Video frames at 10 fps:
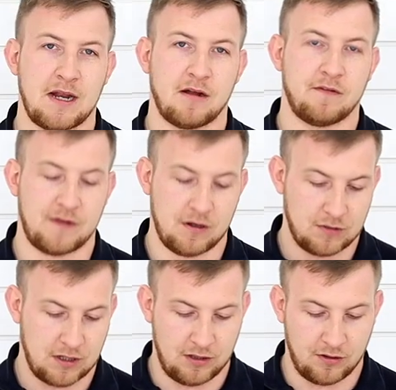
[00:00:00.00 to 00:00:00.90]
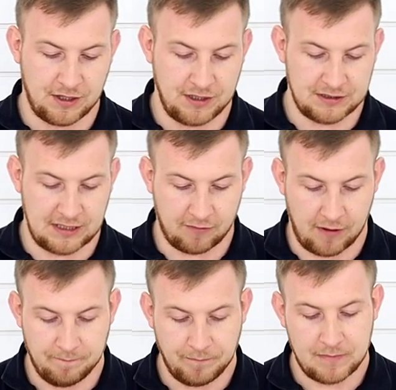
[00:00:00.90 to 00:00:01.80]
being out in the field and knocking your
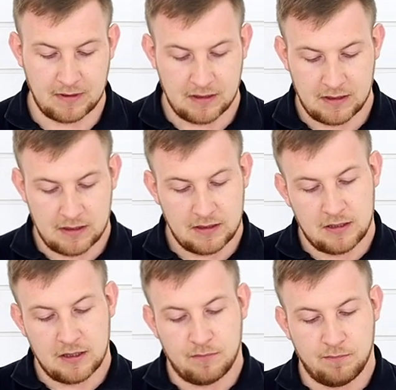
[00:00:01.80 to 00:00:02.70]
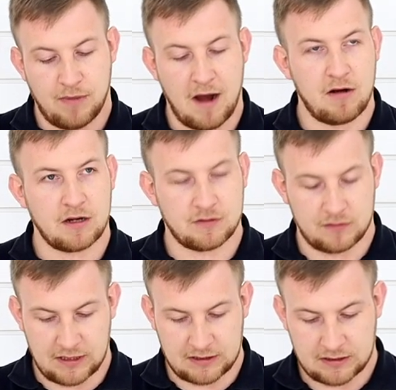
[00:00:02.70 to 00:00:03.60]
zero. Parallax
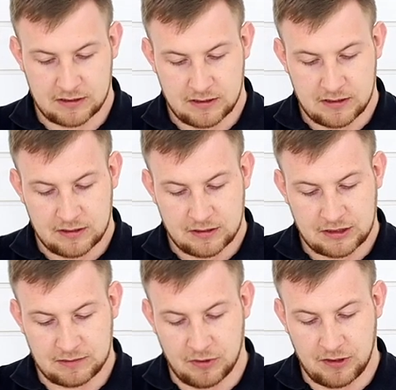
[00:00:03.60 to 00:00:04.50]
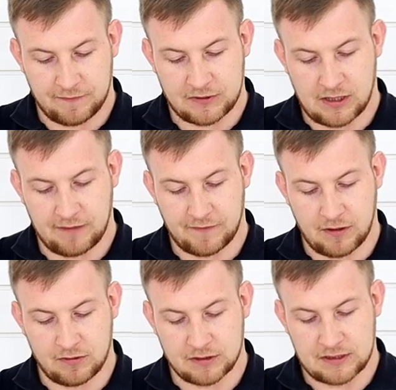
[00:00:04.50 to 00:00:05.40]
on this, smooth side
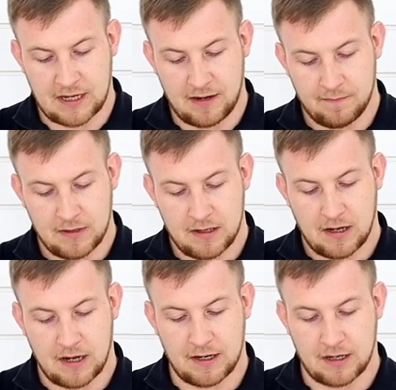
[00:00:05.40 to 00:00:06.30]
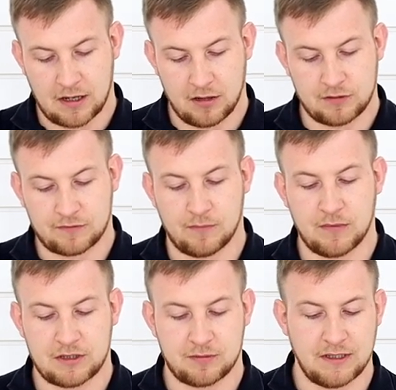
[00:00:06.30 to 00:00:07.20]
focus there, and that goes
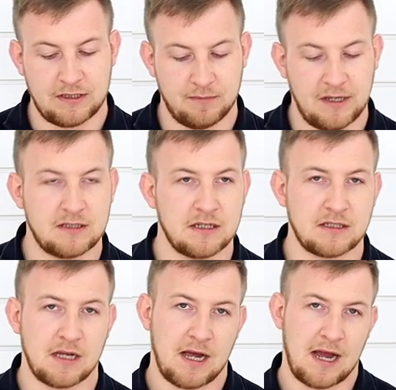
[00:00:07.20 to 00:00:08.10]
from 20 metres